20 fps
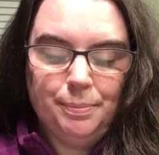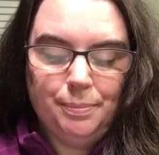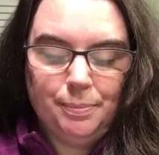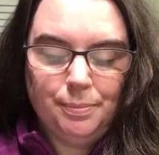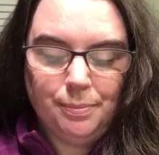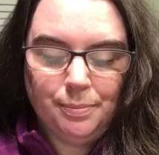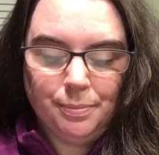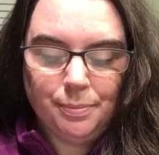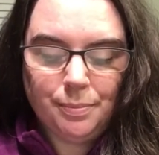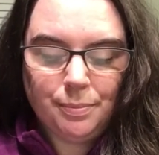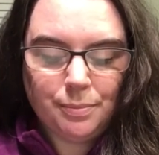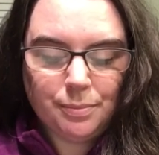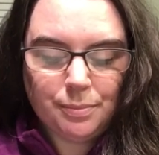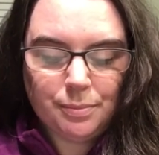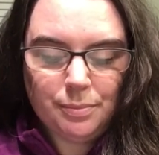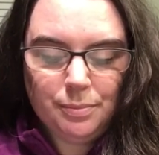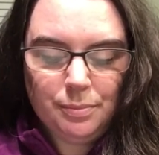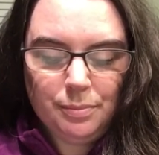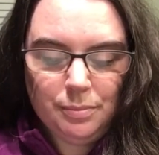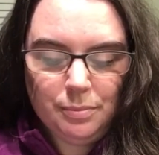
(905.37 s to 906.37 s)

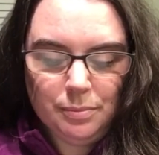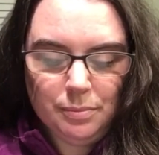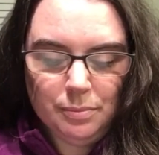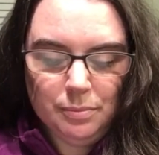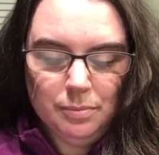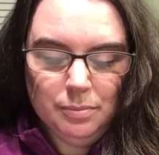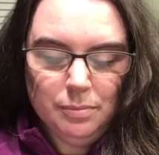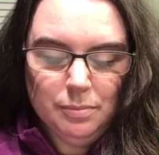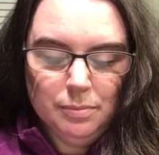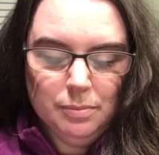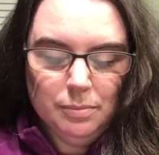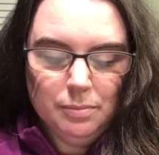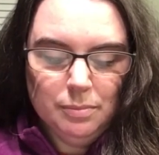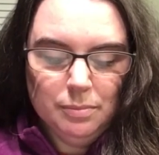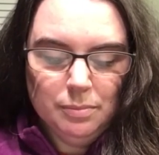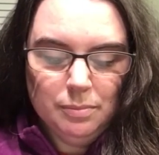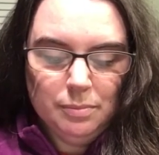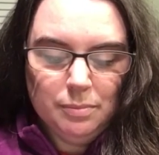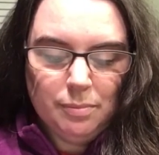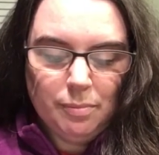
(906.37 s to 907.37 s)

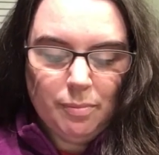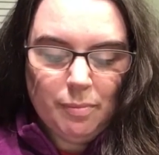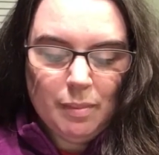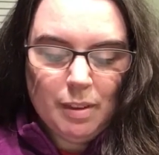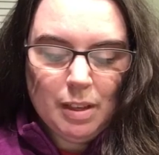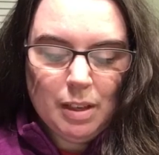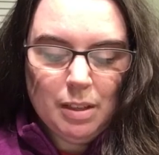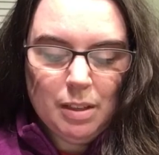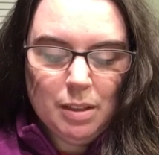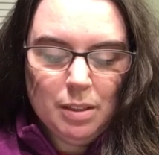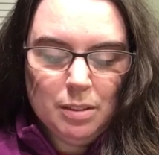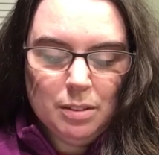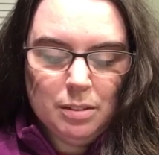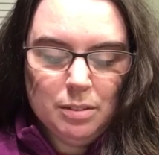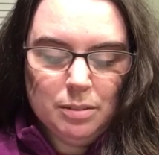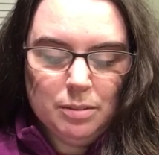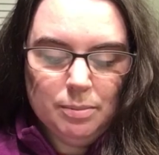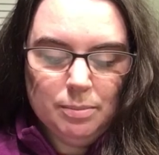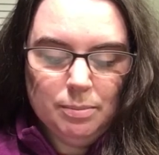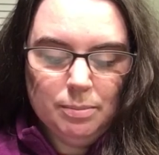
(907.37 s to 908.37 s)

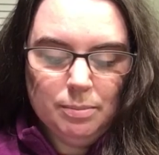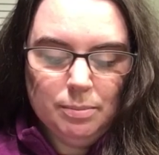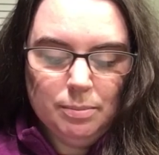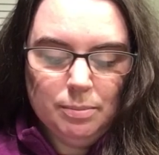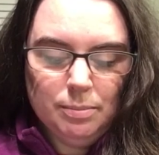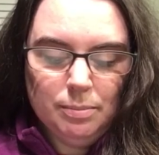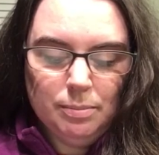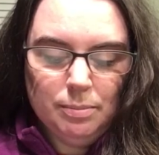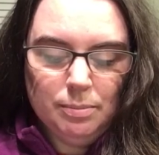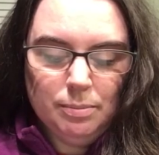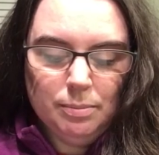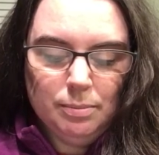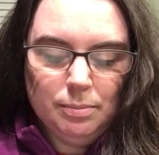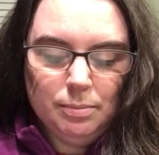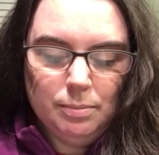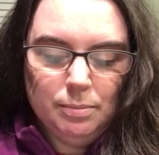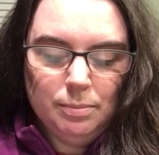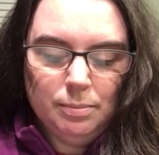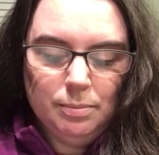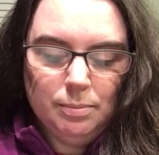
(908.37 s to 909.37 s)

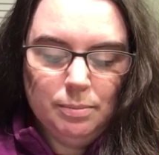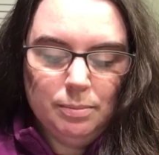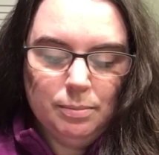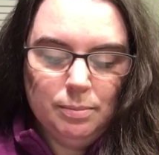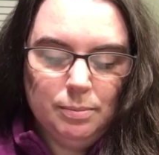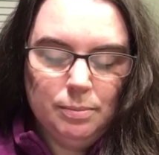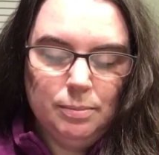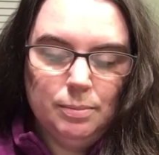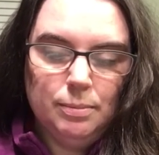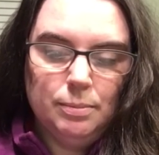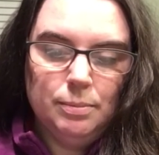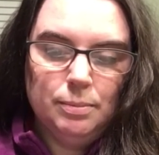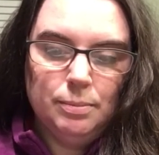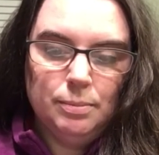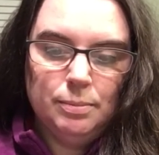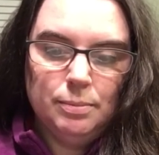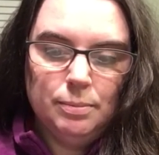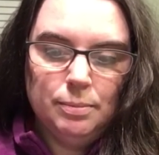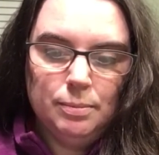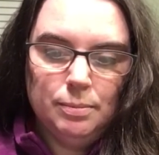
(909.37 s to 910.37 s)

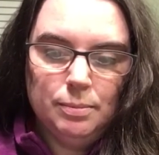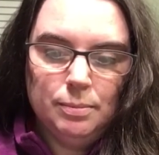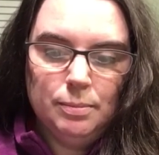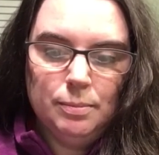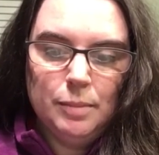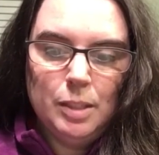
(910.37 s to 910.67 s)
Nothing is said.